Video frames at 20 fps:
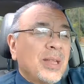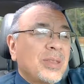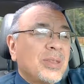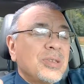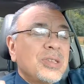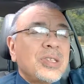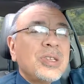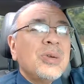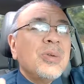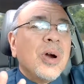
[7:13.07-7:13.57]

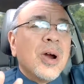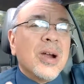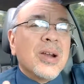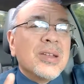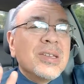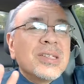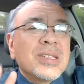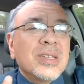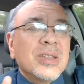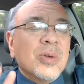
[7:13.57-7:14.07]
those two
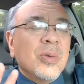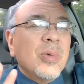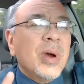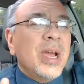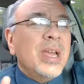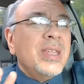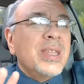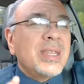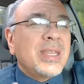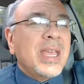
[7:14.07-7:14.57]
artists and the
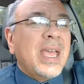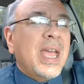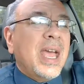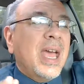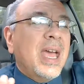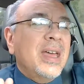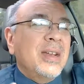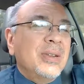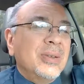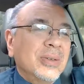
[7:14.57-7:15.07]
way that they
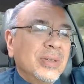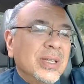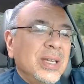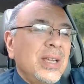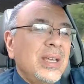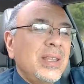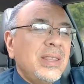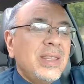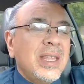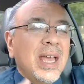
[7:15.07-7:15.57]
handled
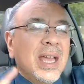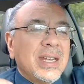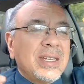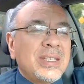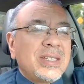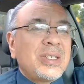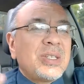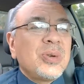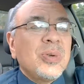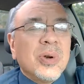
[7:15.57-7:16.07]

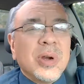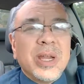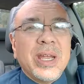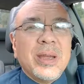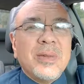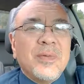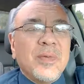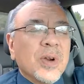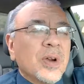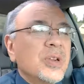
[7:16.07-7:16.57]
that
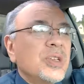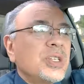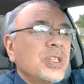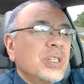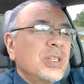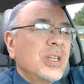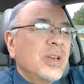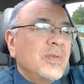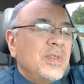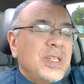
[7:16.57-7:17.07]
touring
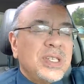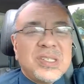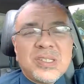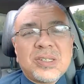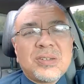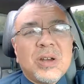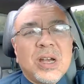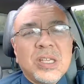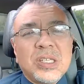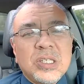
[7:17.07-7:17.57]
version of
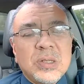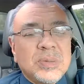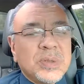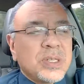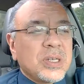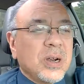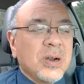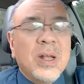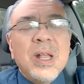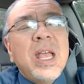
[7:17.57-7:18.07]
Jesus Christ
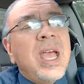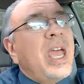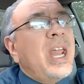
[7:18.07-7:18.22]
Superstar.